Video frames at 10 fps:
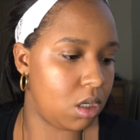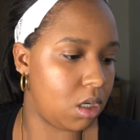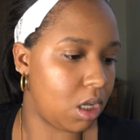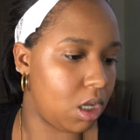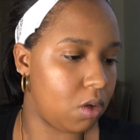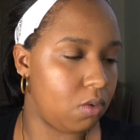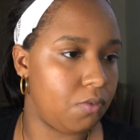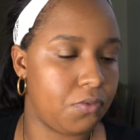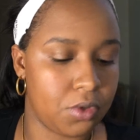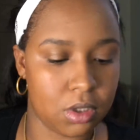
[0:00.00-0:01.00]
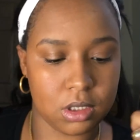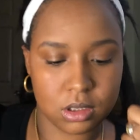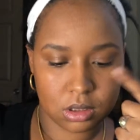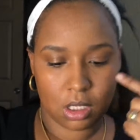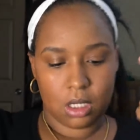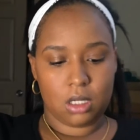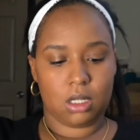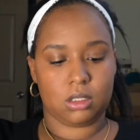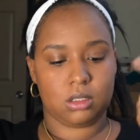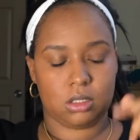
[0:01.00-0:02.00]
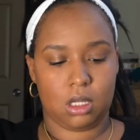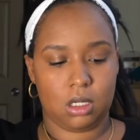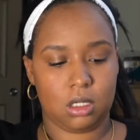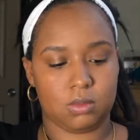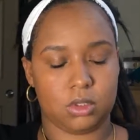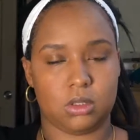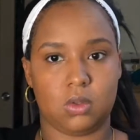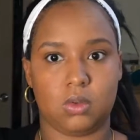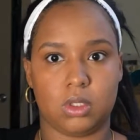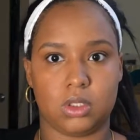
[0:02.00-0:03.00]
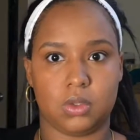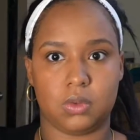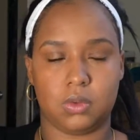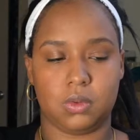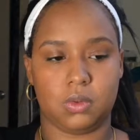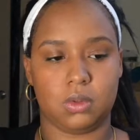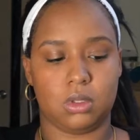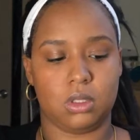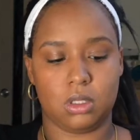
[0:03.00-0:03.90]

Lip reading: Now for this side, I decided I'm just going to